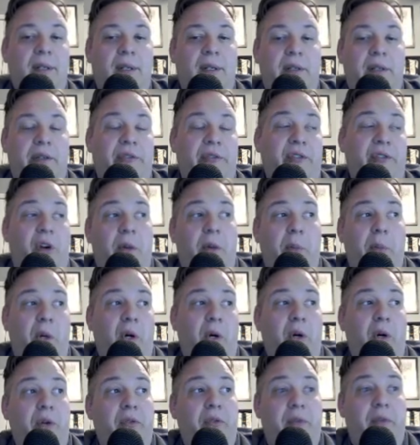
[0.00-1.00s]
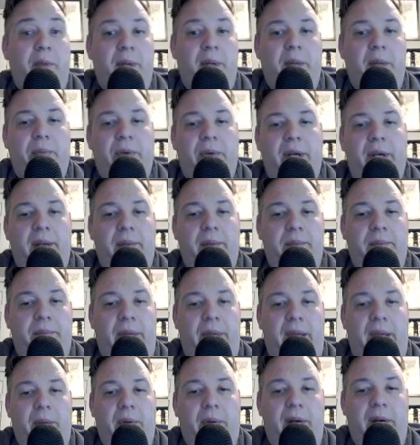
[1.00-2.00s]
FOMO. Oh, I'm going to
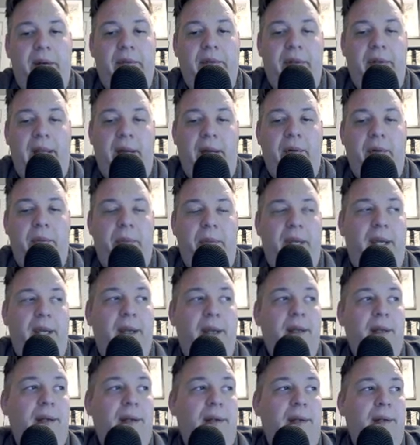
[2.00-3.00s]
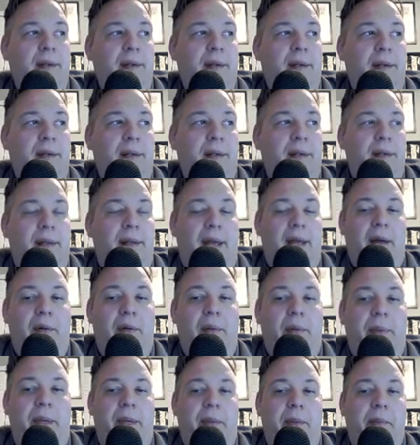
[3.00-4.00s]
pay whatever. That would be
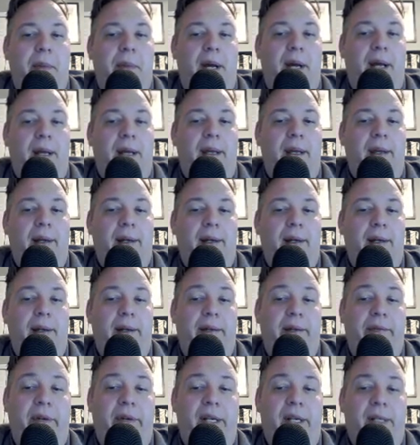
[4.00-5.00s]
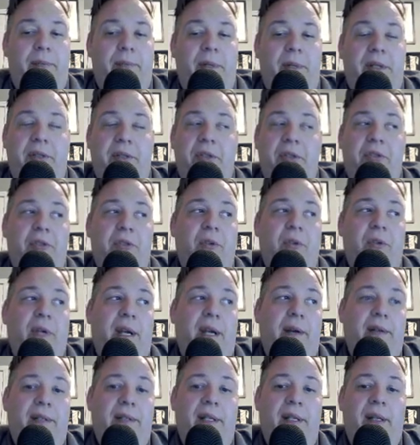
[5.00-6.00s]
my advice, because there's no
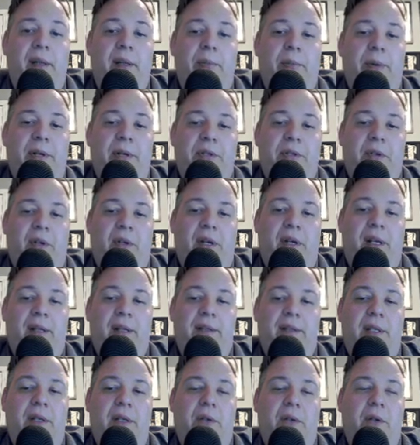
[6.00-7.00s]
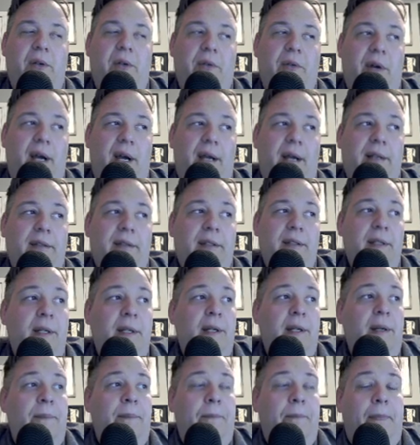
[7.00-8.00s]
guarantee that the price are going to continue to rise.
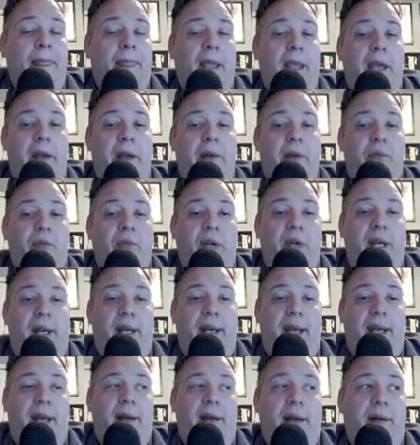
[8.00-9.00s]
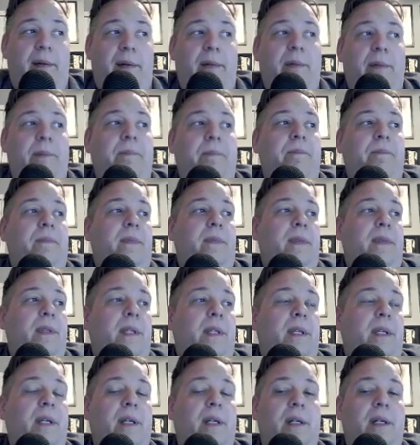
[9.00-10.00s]
And right now,
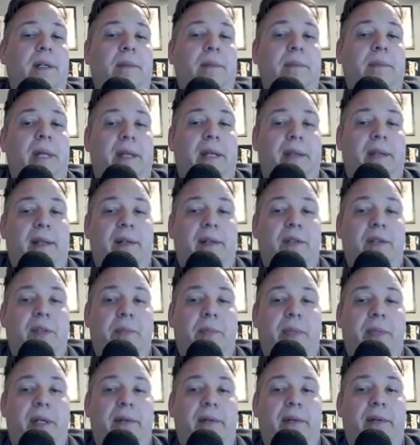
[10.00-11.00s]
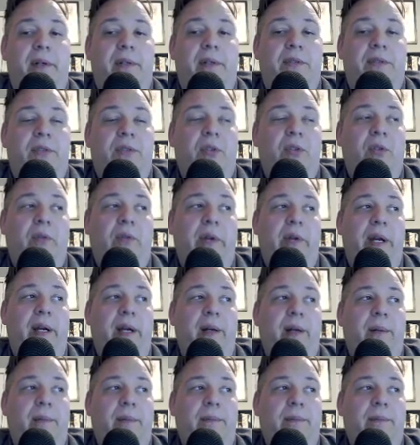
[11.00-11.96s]
I think there's a bit of a Sorare